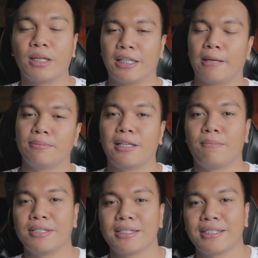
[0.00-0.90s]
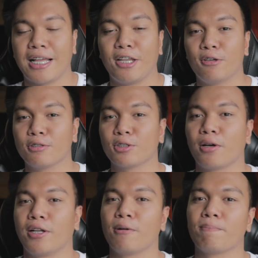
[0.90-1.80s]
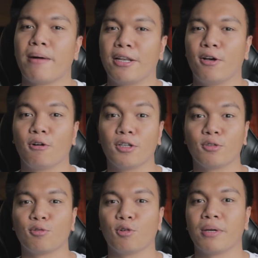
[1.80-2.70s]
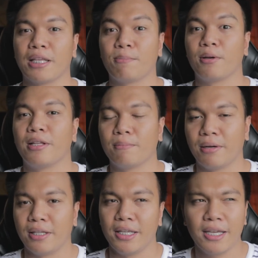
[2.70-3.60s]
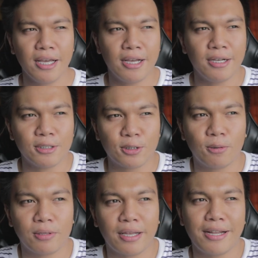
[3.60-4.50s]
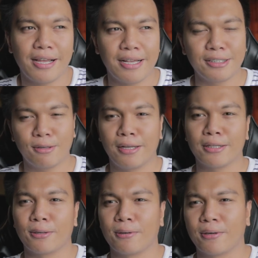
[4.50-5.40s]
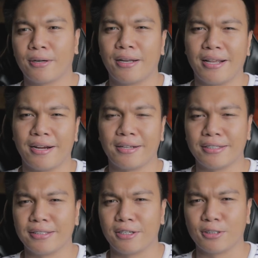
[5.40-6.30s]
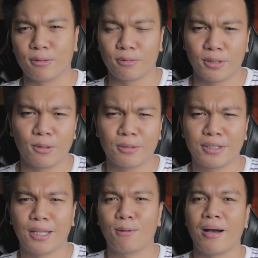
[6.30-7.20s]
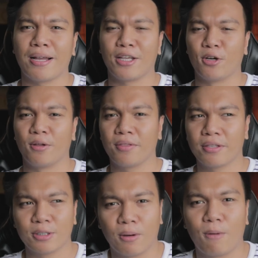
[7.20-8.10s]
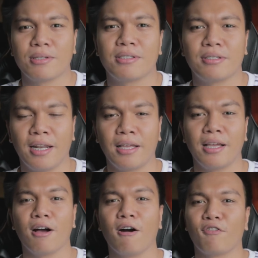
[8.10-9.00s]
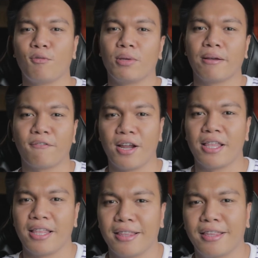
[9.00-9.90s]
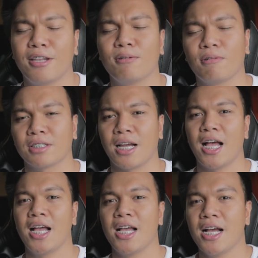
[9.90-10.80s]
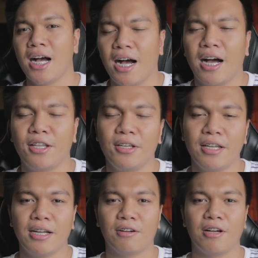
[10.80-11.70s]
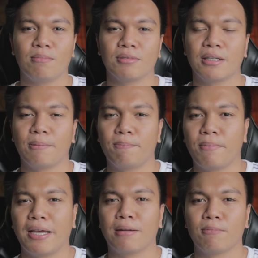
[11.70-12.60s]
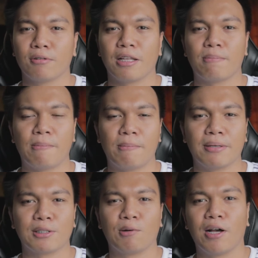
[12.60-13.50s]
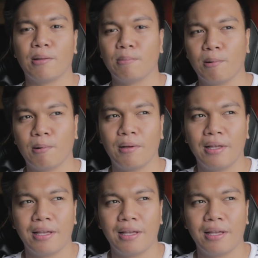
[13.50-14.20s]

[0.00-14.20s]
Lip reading: of the tips, let me just tell you yung story kung paano ako natutong mag-ipon ng money. So, na-realize ko lang to earlier this year. So, siguro January yon. So, I was drinking a coffee with a friend and tinanong ko siya, anong ginagawa mo sa pera mong napapamaskuhan mo?